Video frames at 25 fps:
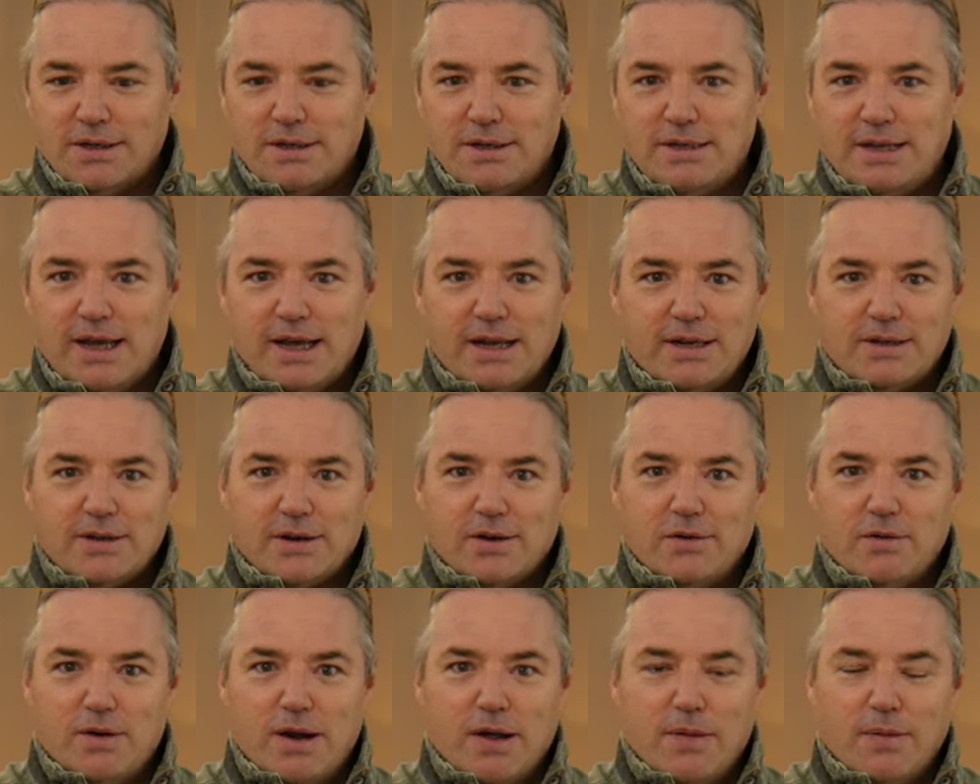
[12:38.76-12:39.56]
debt
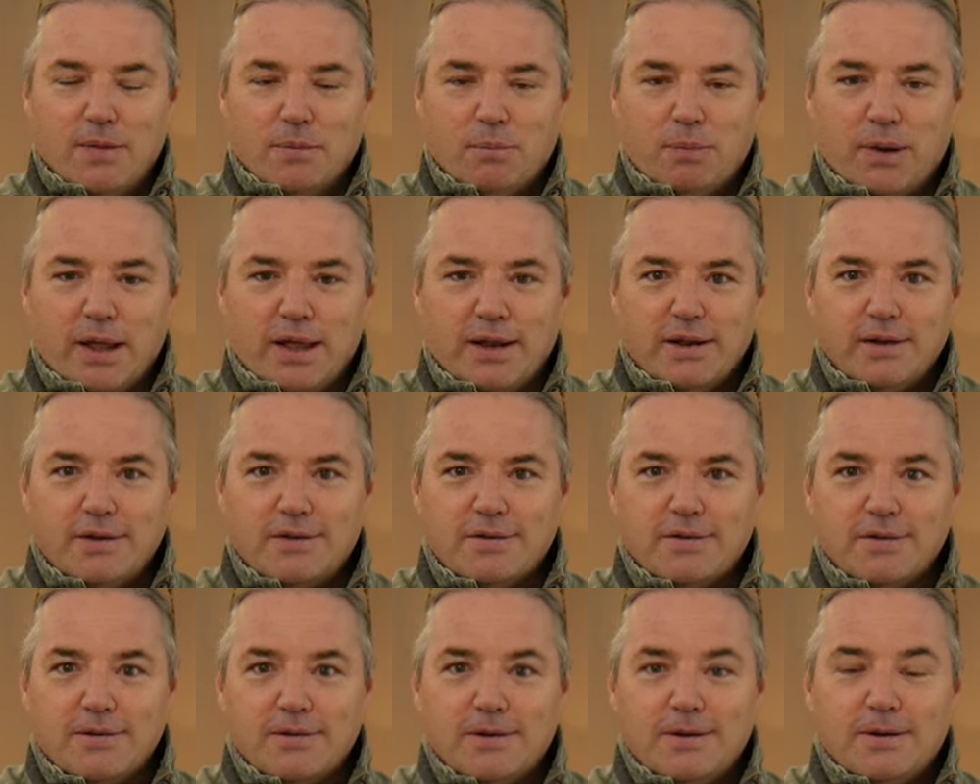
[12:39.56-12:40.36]
around the
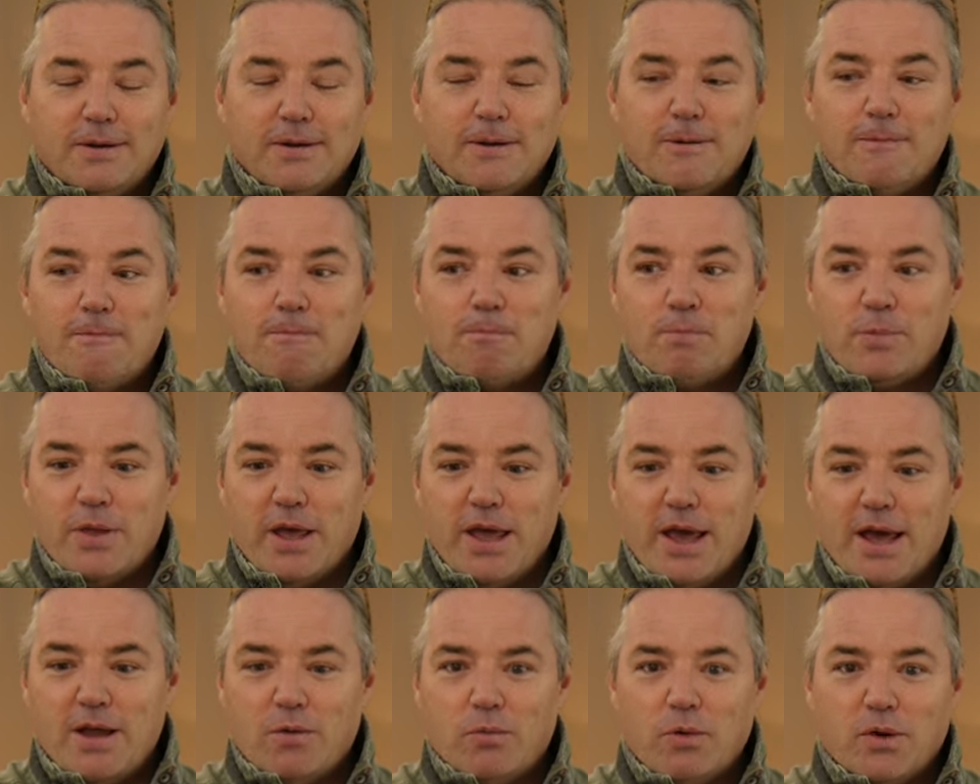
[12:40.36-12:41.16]
planet,
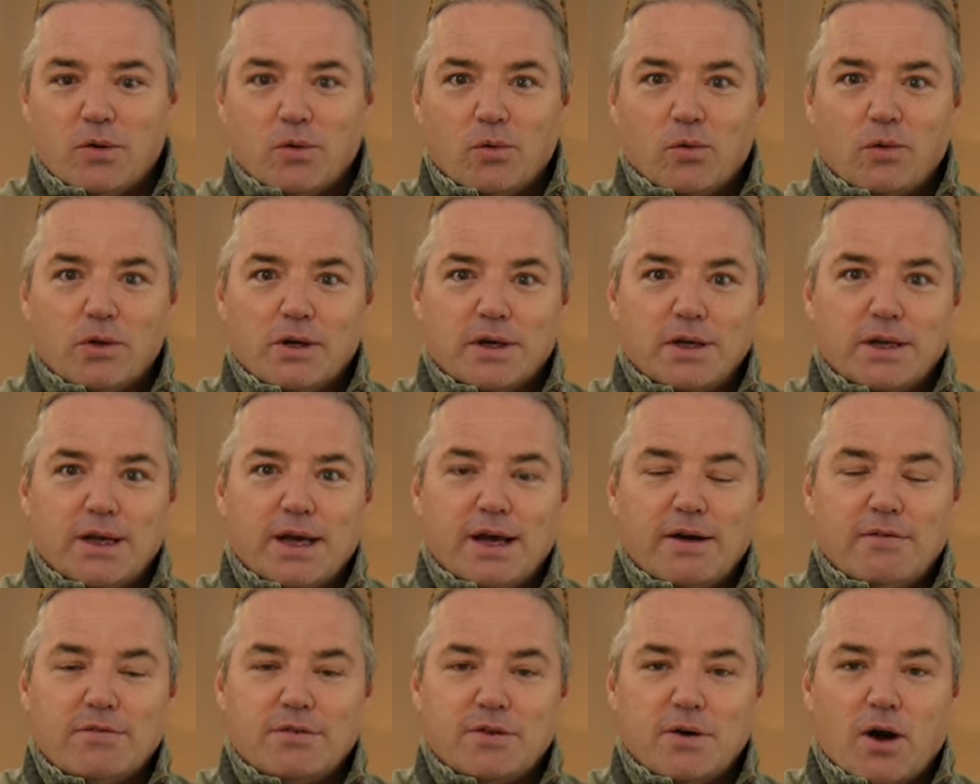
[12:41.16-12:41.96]
and we're all going to
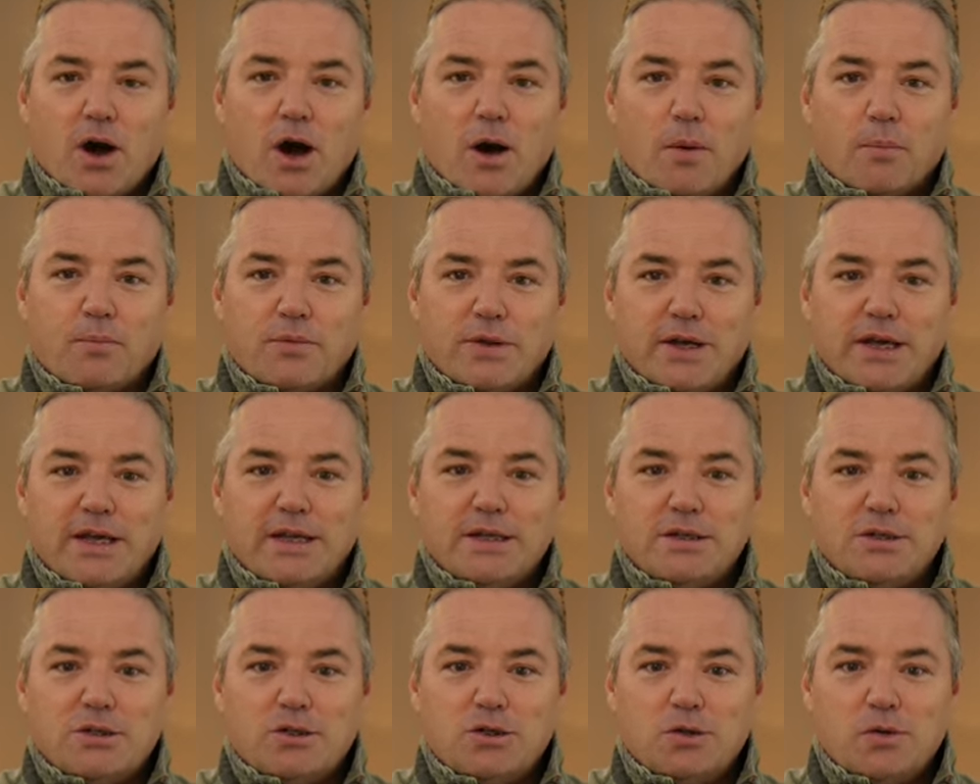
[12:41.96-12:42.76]
have to opt
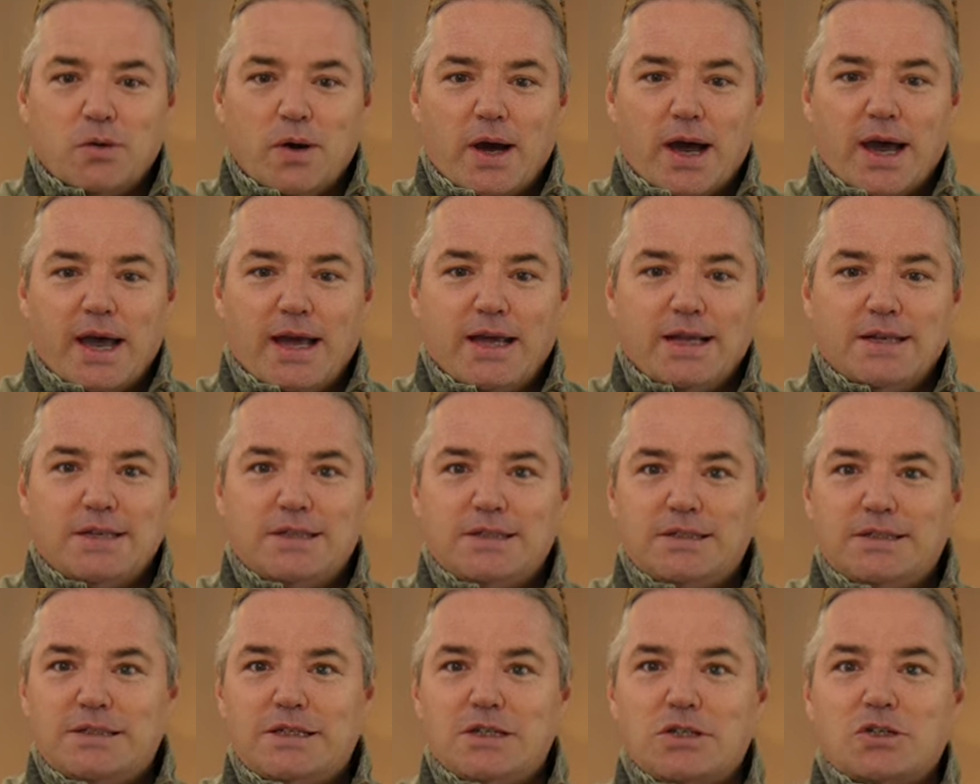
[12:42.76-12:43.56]
into a
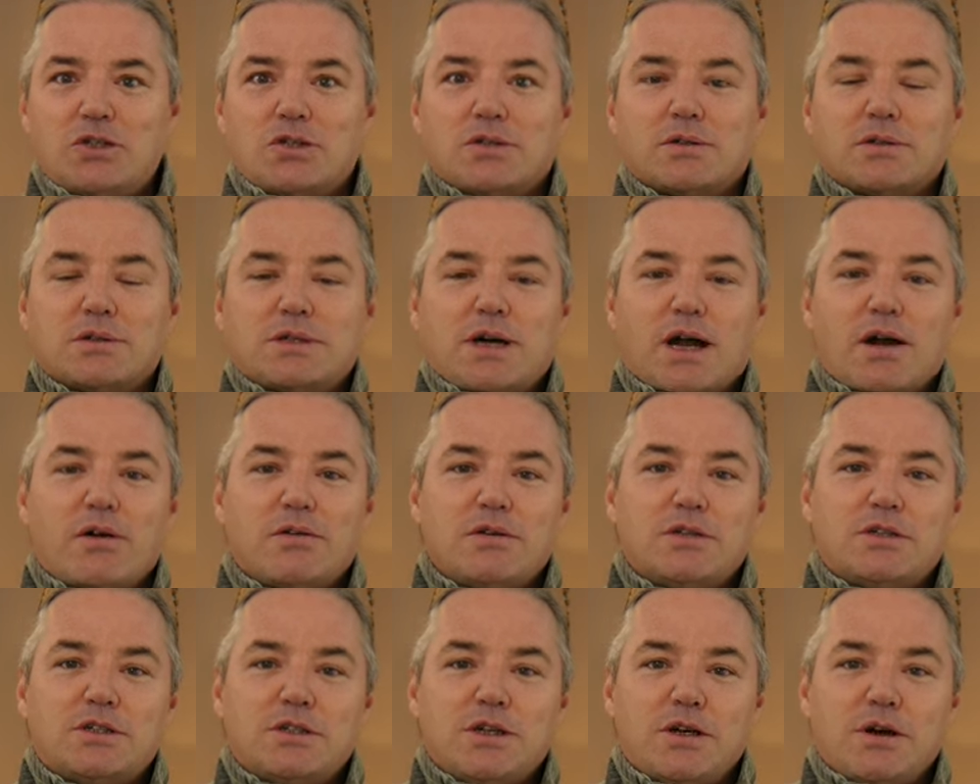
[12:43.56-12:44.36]
digital
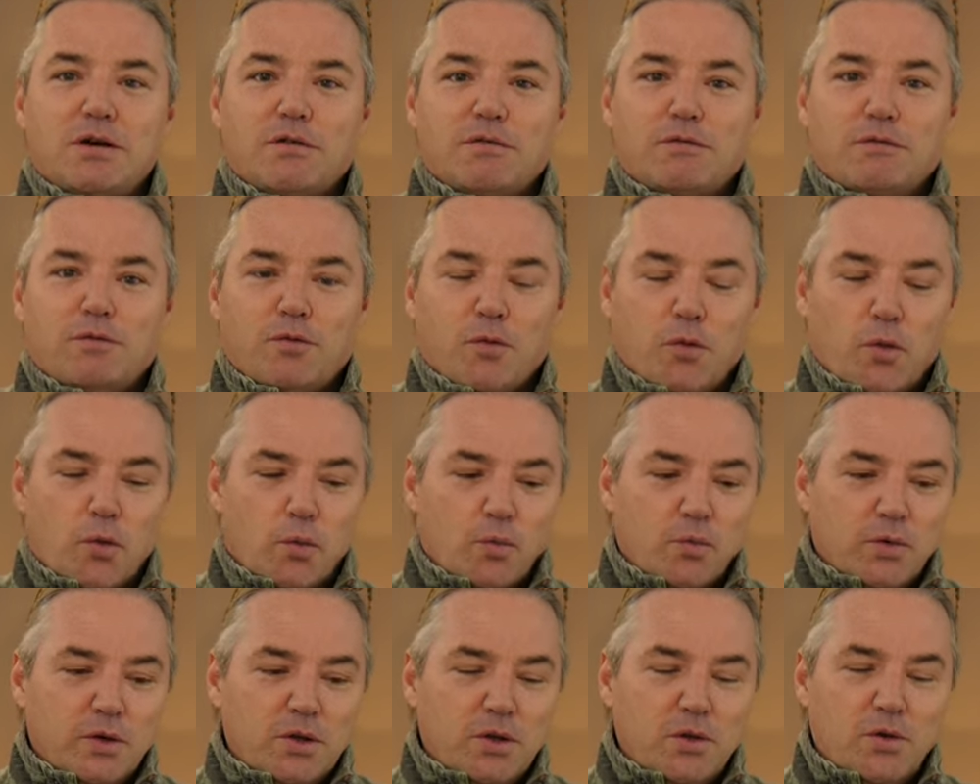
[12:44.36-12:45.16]
currency or
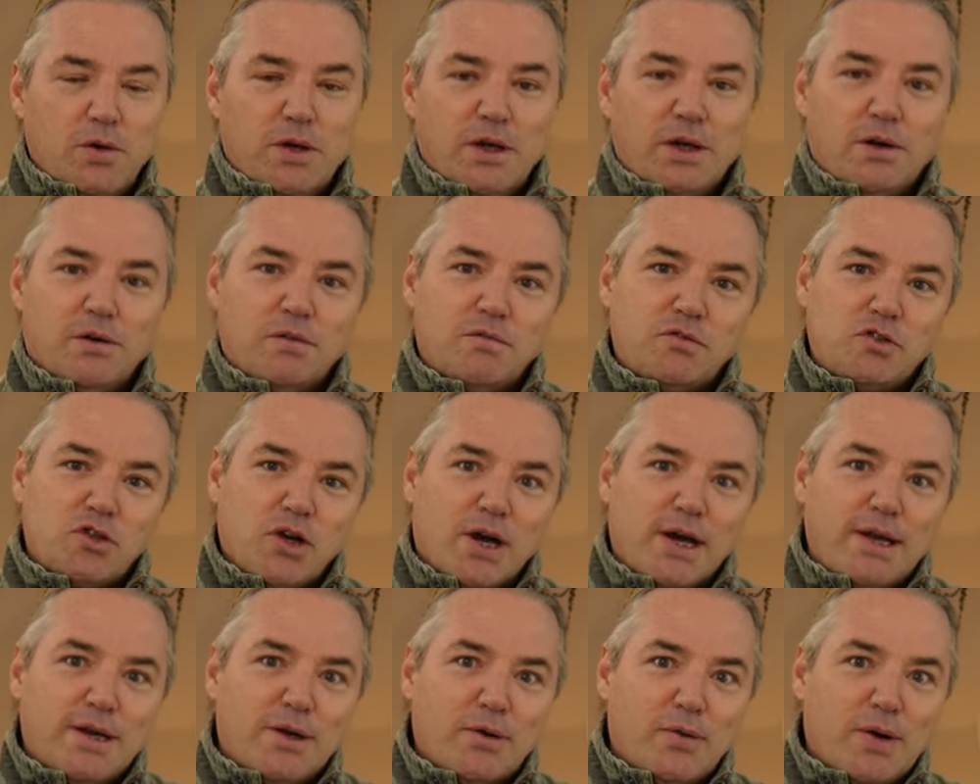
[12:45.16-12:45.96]
form. When you hear of
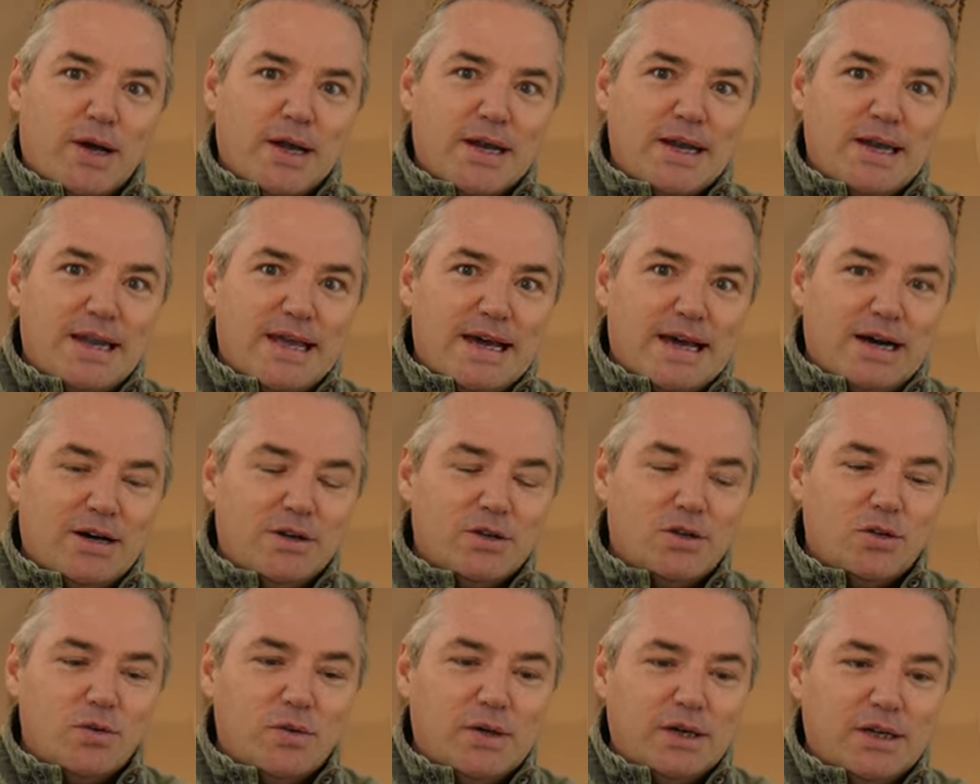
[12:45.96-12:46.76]
China right now
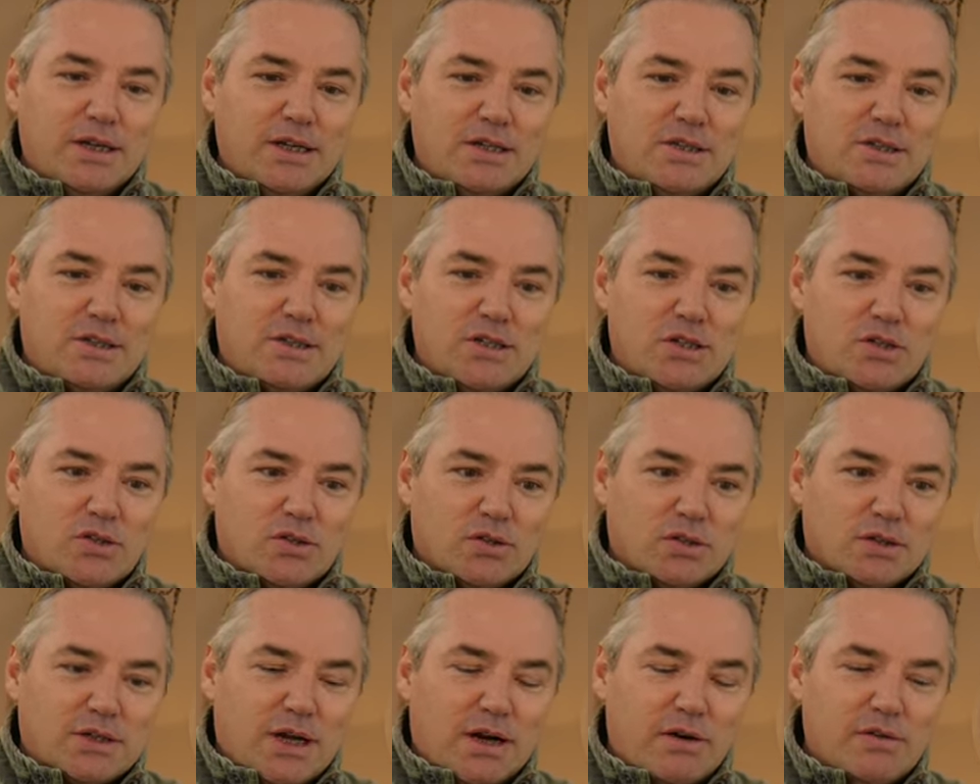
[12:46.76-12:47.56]
doing its
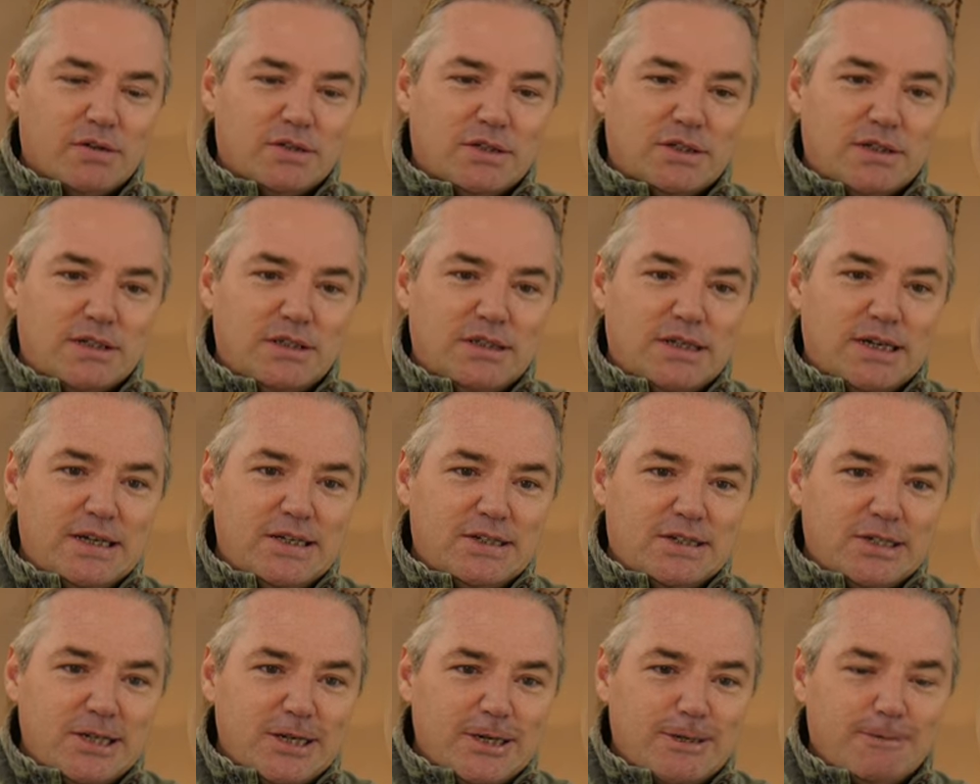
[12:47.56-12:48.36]
digital currency
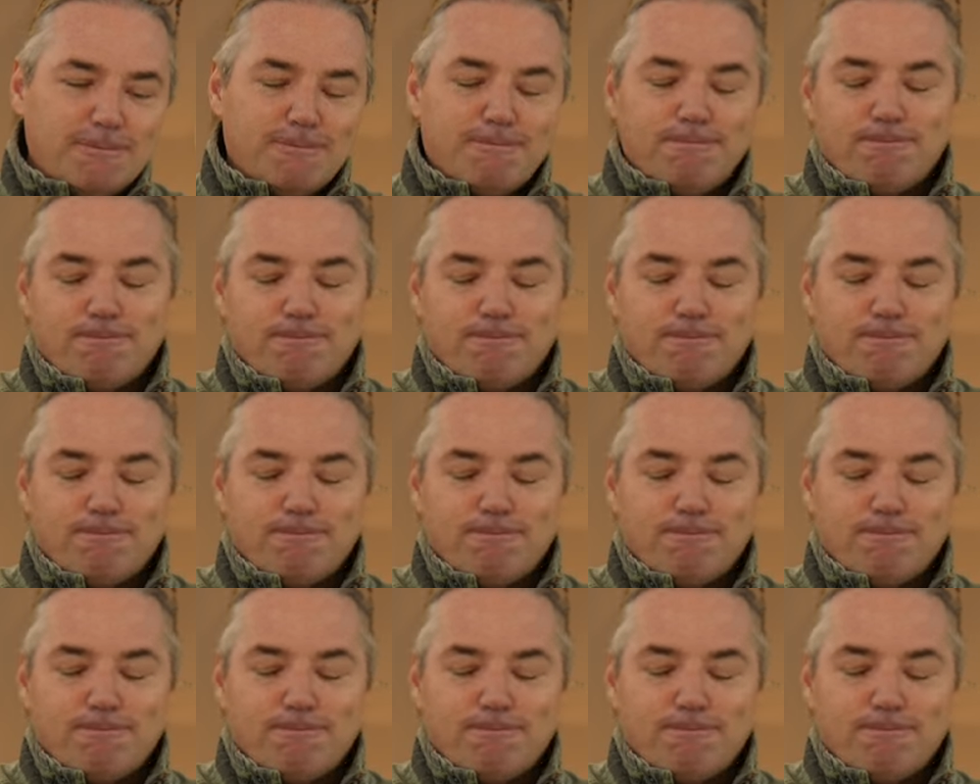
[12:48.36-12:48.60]
testing,